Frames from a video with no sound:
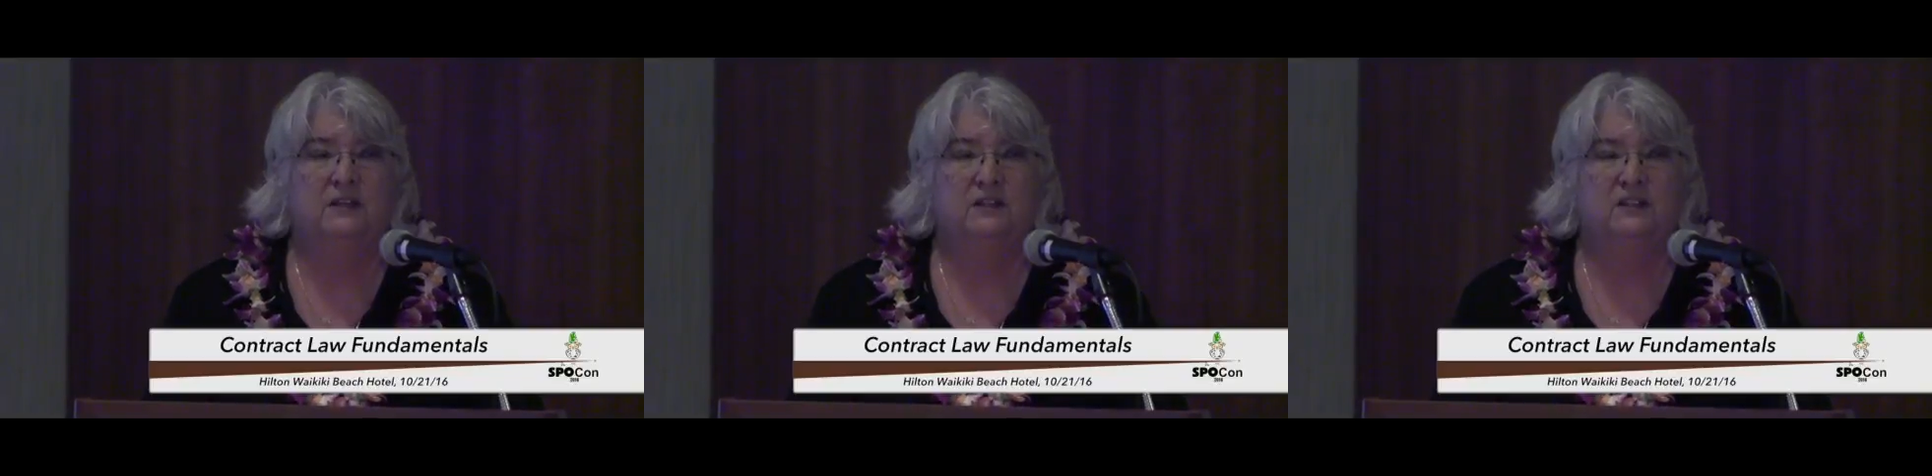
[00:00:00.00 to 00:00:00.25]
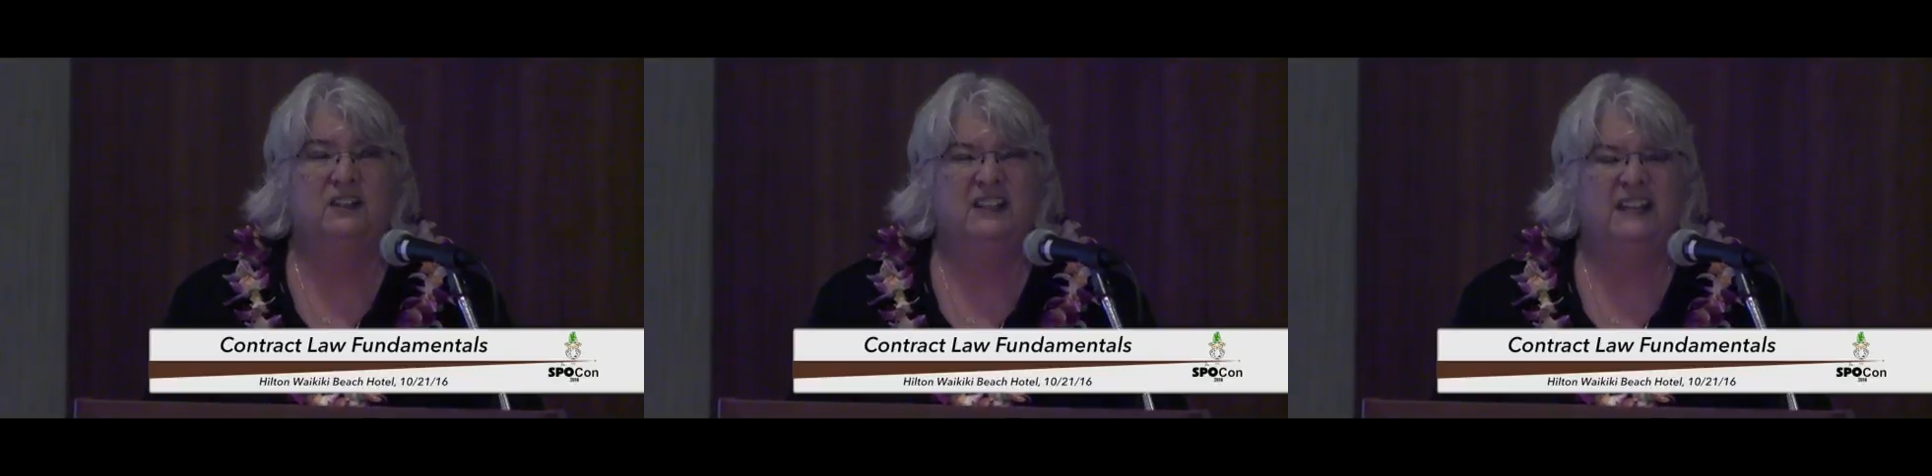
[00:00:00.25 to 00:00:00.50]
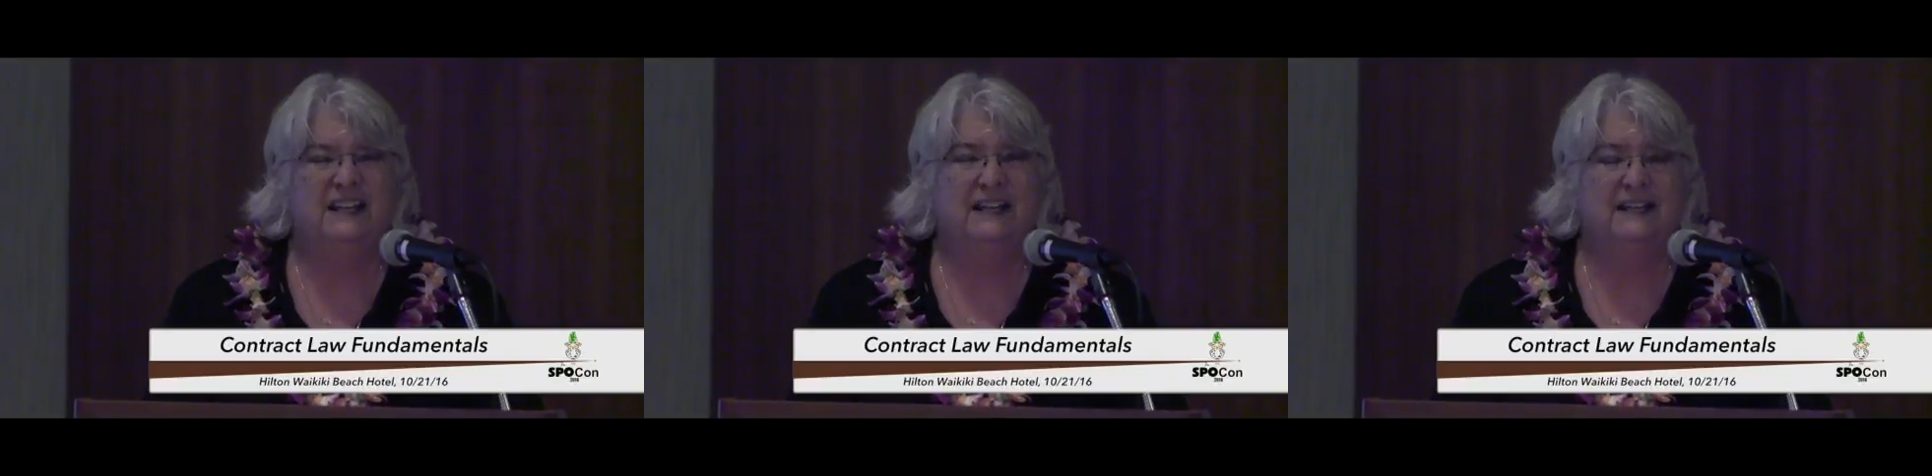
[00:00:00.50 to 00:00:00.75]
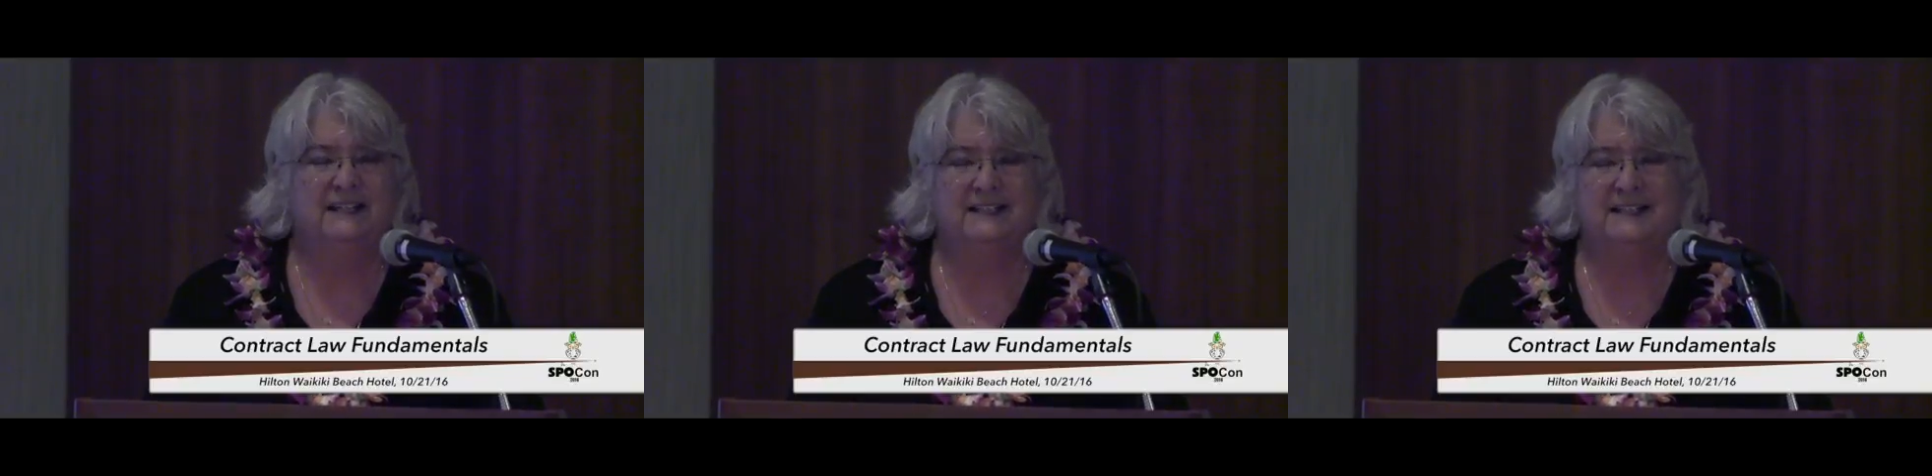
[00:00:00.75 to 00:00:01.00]
to
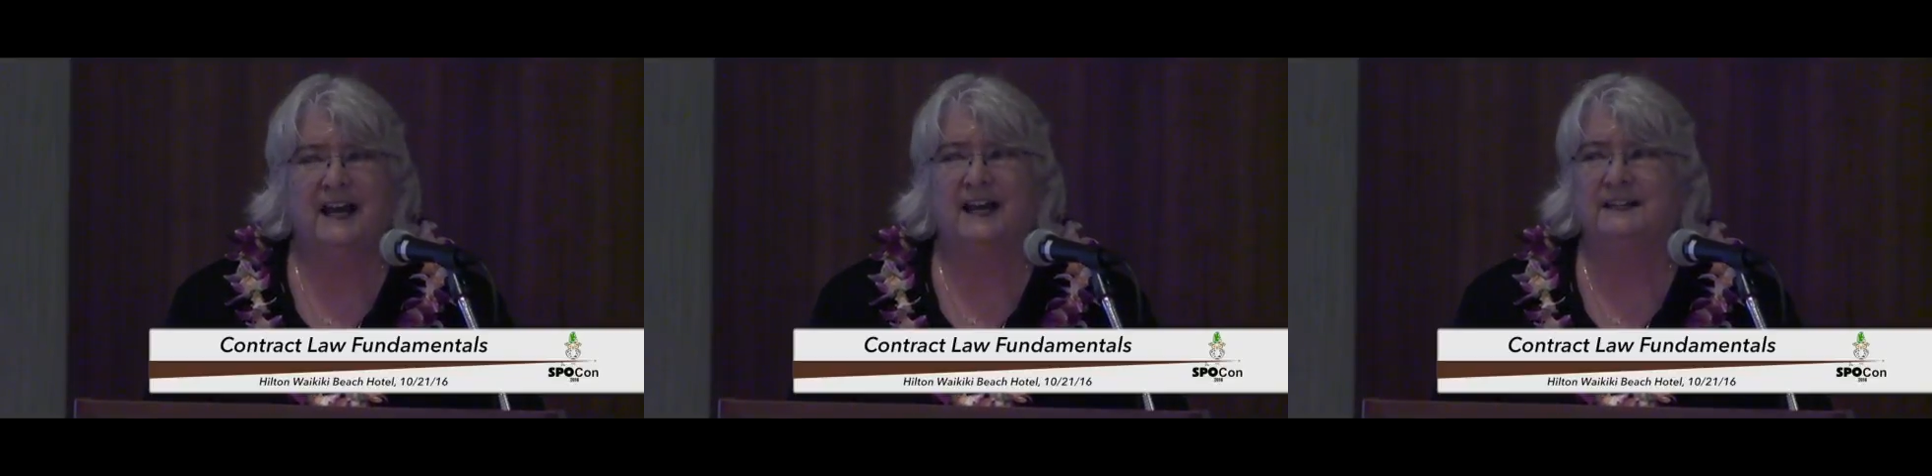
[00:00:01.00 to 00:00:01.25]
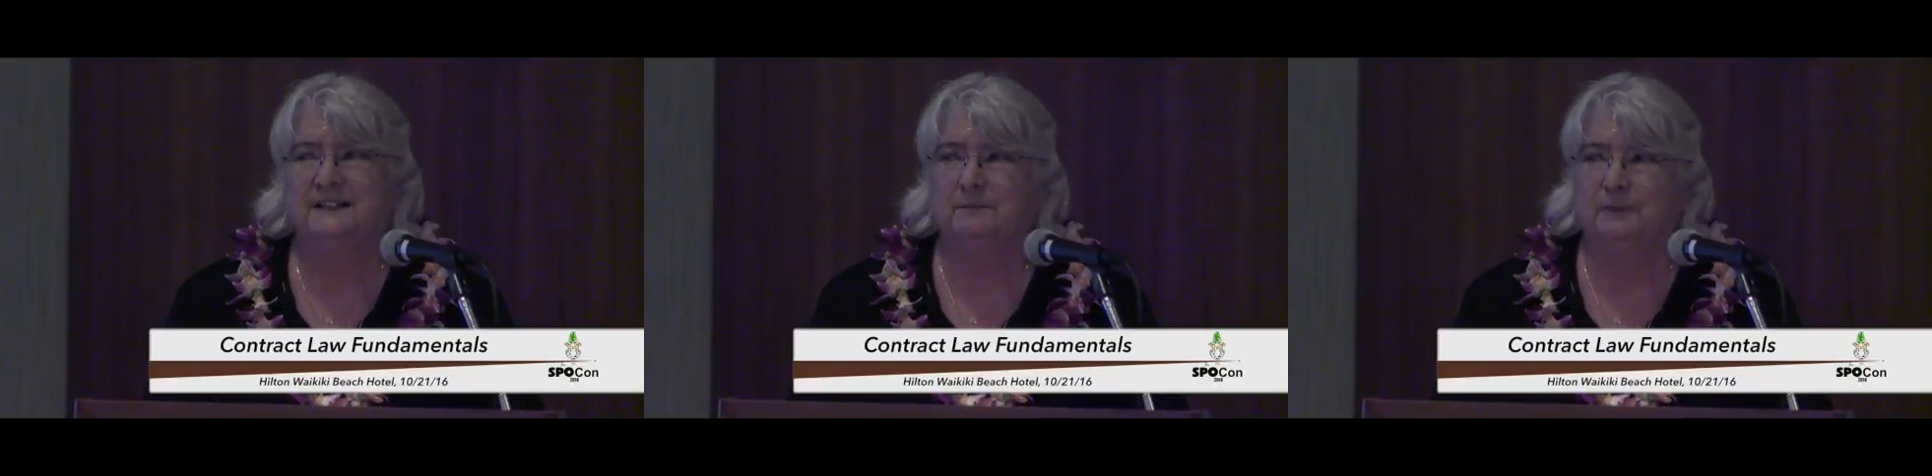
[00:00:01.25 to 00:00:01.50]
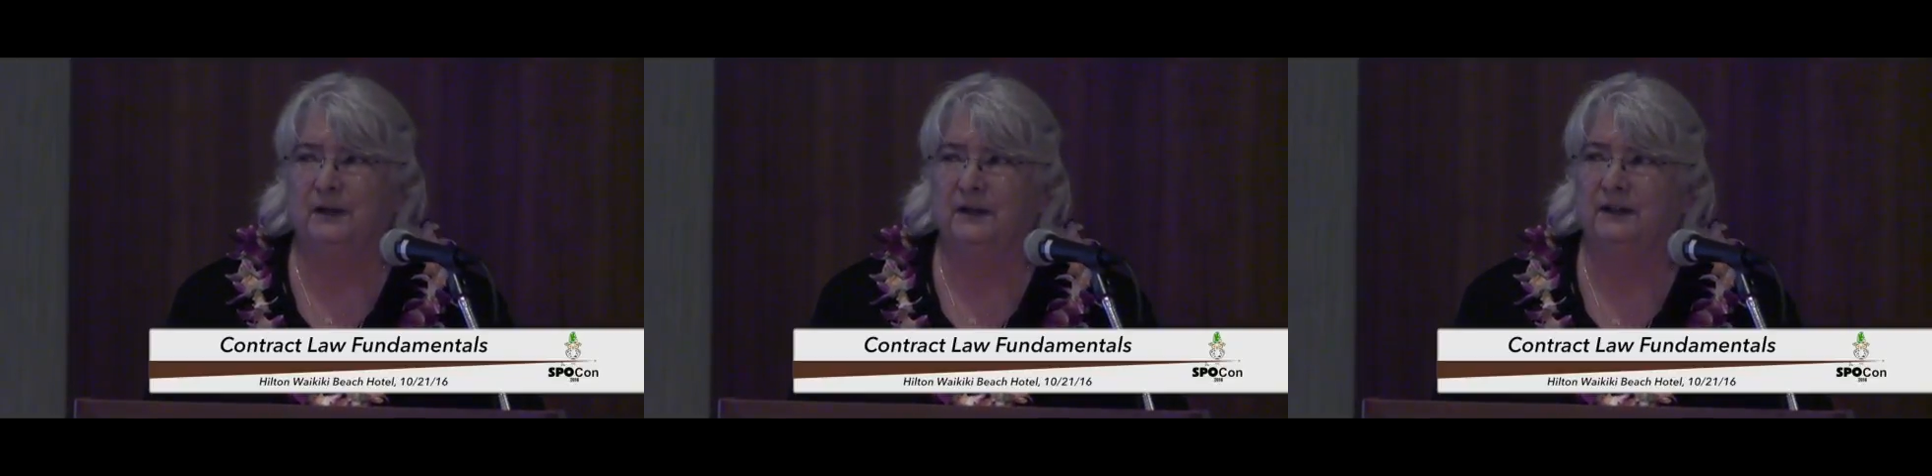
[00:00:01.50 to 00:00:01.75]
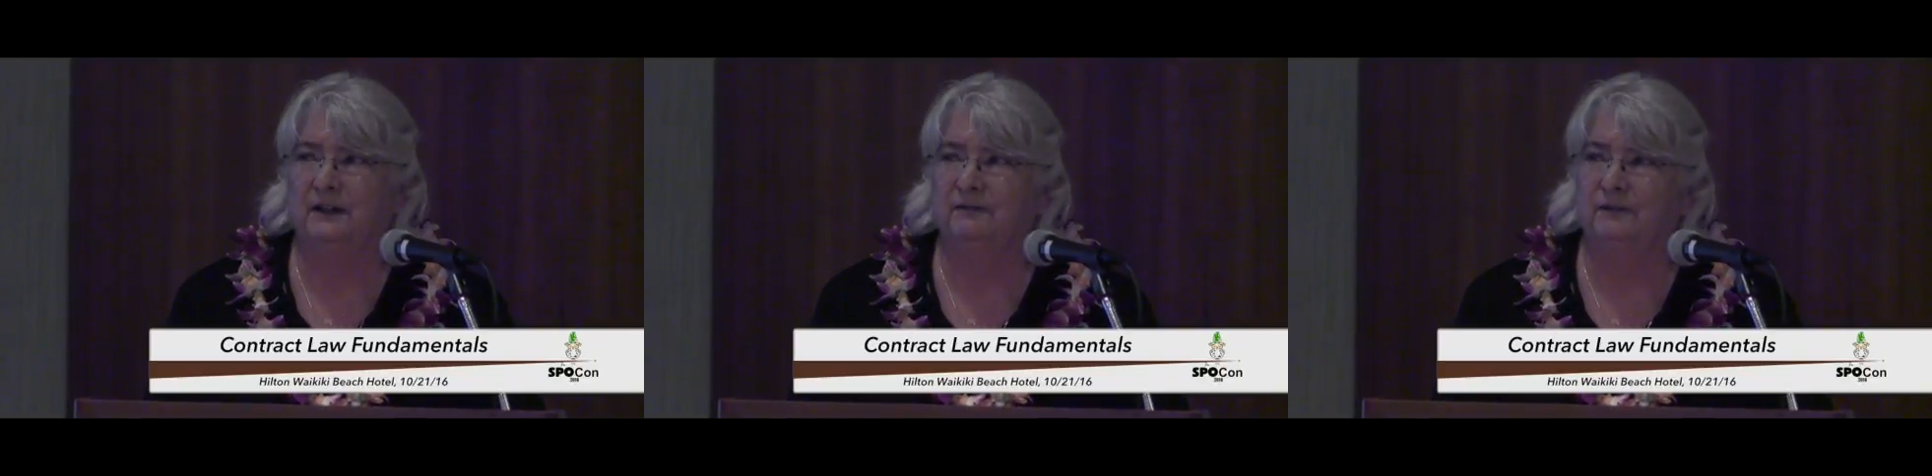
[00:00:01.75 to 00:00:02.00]
exact a
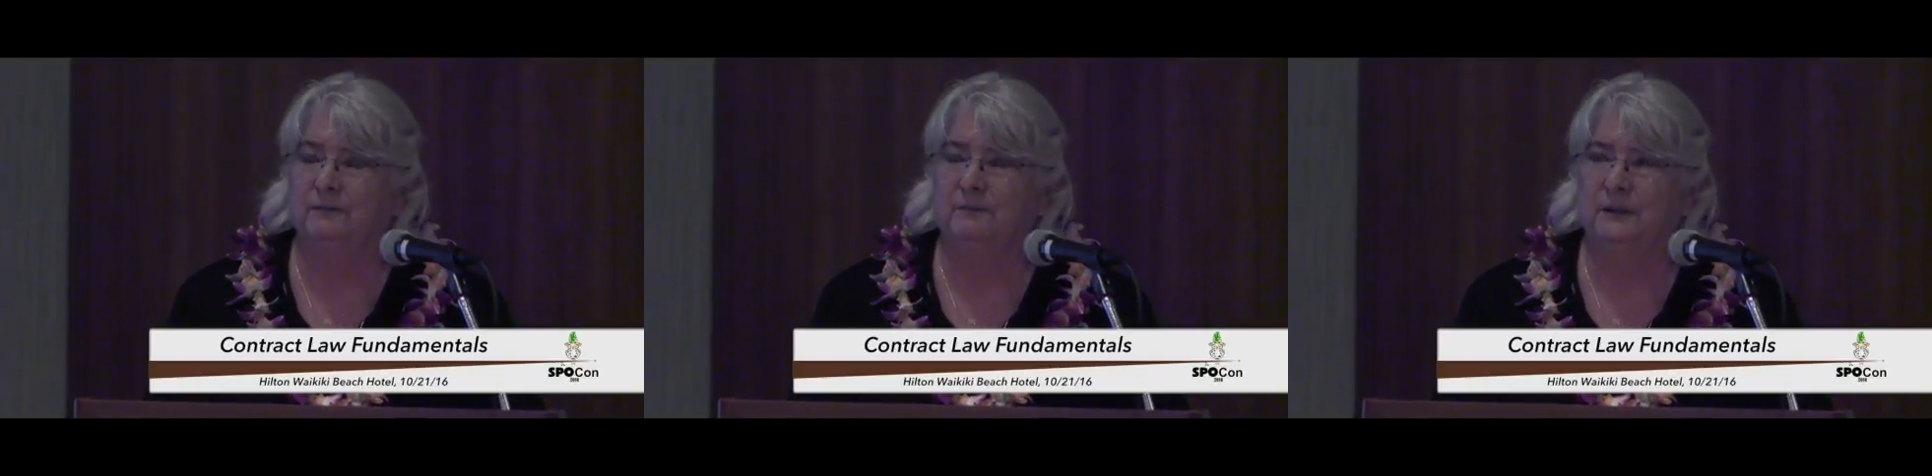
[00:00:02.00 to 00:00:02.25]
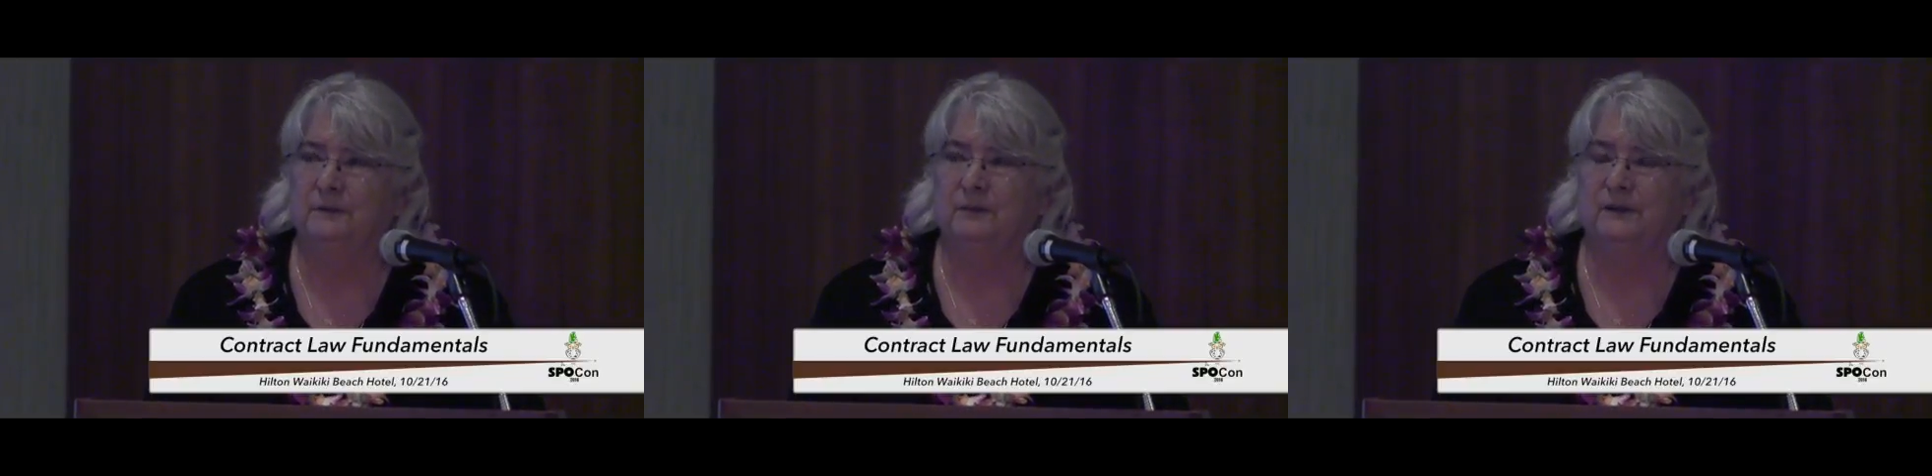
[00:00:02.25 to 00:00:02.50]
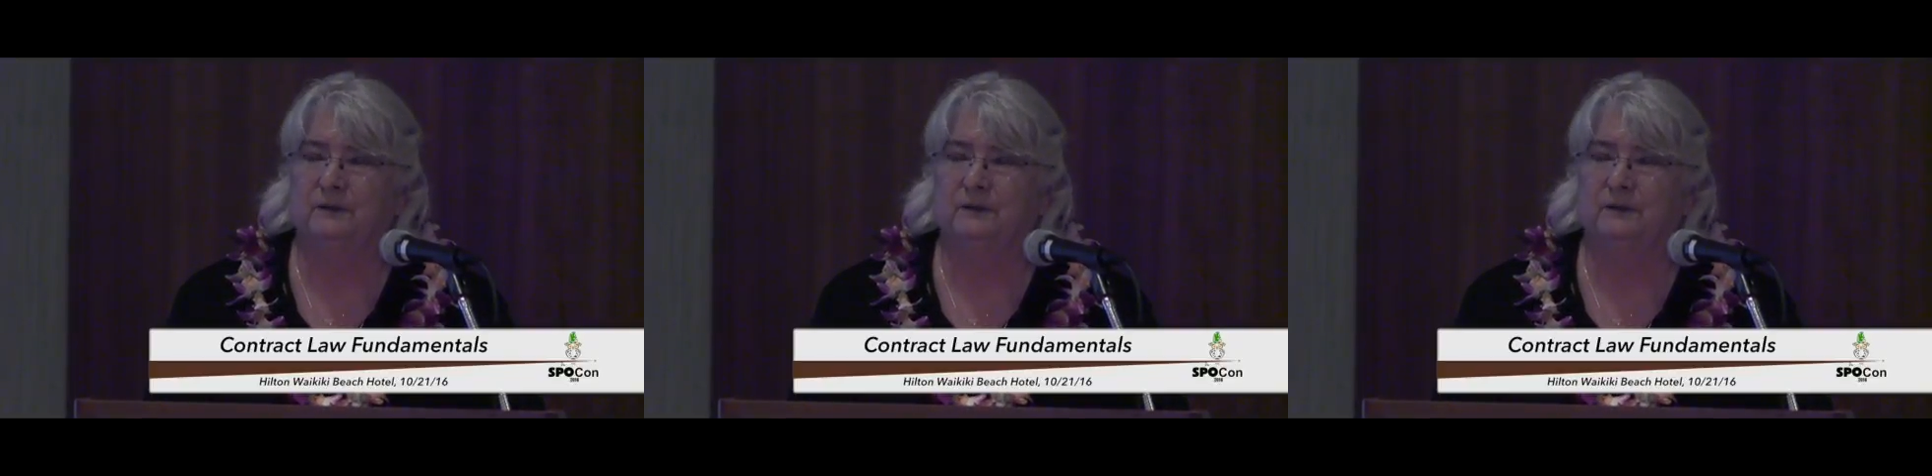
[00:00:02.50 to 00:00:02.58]
bargain from people